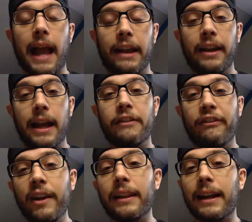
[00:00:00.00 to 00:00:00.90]
and you
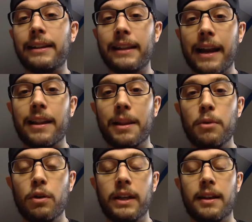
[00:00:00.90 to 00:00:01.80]
feel it at the end of the
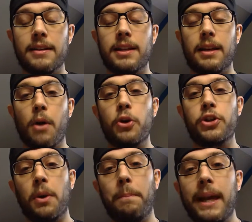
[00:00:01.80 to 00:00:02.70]
movie because the
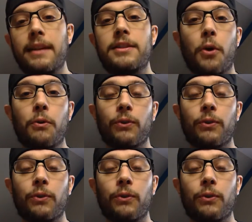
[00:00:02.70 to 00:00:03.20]
emotional peaks don't